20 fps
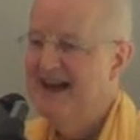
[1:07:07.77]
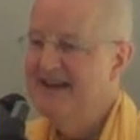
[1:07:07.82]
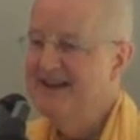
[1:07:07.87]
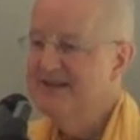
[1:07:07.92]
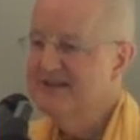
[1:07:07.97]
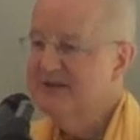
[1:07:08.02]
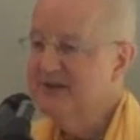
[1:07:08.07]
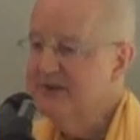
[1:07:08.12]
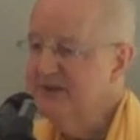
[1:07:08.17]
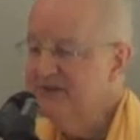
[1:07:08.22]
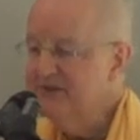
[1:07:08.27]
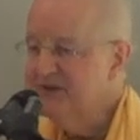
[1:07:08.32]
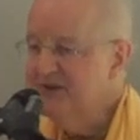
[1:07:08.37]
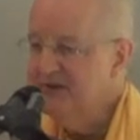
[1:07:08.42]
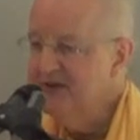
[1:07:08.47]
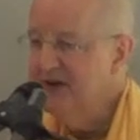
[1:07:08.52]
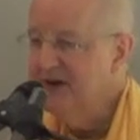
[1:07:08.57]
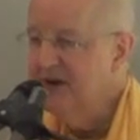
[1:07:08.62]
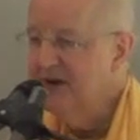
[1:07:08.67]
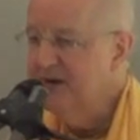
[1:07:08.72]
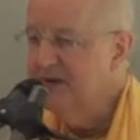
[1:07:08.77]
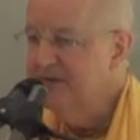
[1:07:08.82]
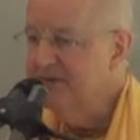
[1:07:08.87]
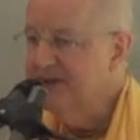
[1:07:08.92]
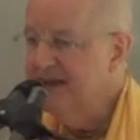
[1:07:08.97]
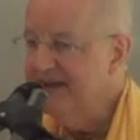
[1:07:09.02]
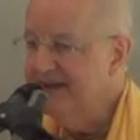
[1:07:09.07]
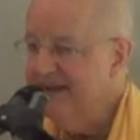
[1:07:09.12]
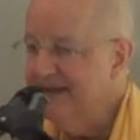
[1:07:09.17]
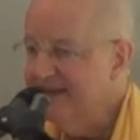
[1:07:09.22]
it's good to know
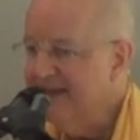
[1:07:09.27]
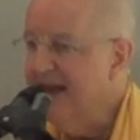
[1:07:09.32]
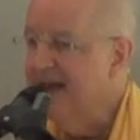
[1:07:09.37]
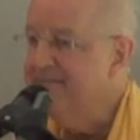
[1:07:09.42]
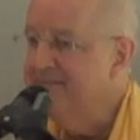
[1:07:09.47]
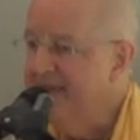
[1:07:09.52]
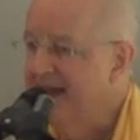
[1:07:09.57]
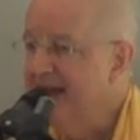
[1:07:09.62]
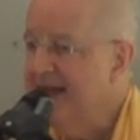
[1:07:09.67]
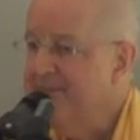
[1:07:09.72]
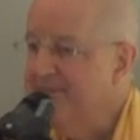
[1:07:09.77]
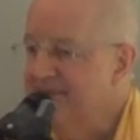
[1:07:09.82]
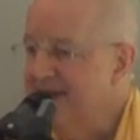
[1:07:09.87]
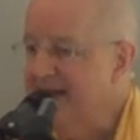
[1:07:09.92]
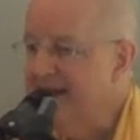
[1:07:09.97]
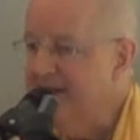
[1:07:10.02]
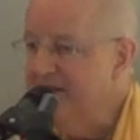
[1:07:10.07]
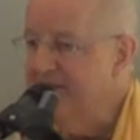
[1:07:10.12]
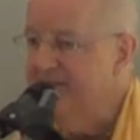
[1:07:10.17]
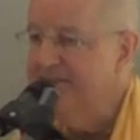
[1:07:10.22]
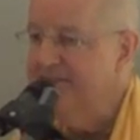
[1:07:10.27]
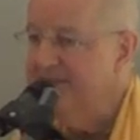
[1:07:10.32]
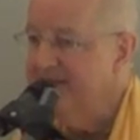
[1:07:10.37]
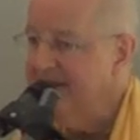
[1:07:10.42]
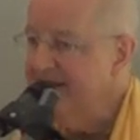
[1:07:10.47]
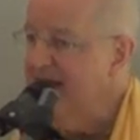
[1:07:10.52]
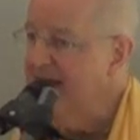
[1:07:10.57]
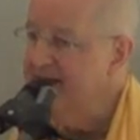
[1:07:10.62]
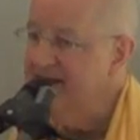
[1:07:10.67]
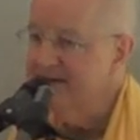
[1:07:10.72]
that that may be
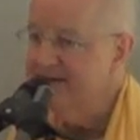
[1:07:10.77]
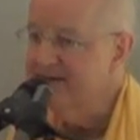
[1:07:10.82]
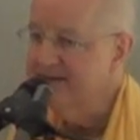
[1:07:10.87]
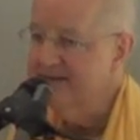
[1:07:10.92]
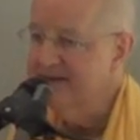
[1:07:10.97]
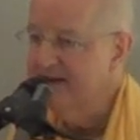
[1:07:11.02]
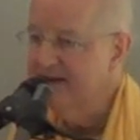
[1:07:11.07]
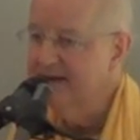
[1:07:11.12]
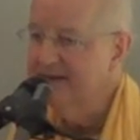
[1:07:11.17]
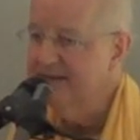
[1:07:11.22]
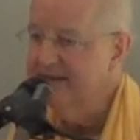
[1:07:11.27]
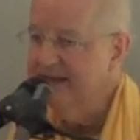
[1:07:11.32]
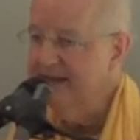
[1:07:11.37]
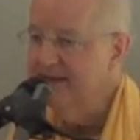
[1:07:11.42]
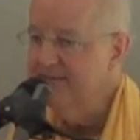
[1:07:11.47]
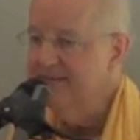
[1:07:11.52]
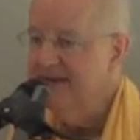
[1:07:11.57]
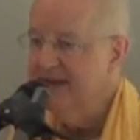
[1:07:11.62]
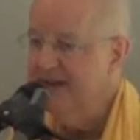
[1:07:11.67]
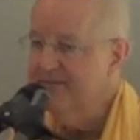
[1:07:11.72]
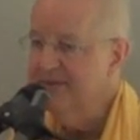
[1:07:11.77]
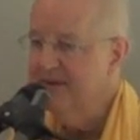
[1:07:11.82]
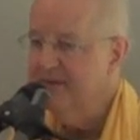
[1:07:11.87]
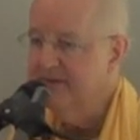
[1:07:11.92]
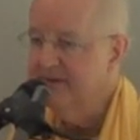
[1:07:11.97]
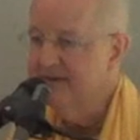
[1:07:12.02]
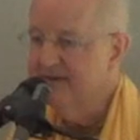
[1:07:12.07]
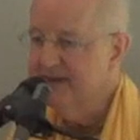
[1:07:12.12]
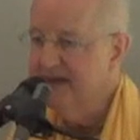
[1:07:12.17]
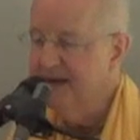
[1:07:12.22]
not necessarily, it may be
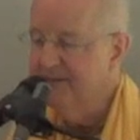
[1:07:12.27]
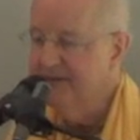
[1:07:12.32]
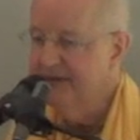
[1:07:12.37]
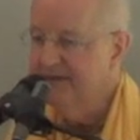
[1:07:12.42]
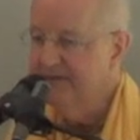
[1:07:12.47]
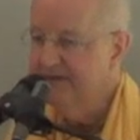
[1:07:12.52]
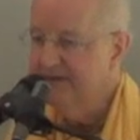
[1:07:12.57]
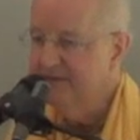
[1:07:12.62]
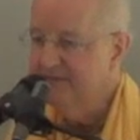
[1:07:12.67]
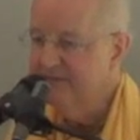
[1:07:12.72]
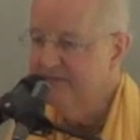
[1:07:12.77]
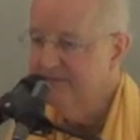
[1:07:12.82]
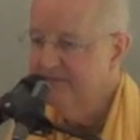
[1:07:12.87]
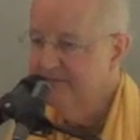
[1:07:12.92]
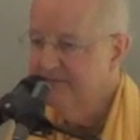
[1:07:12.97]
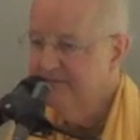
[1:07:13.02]
where it's coming from.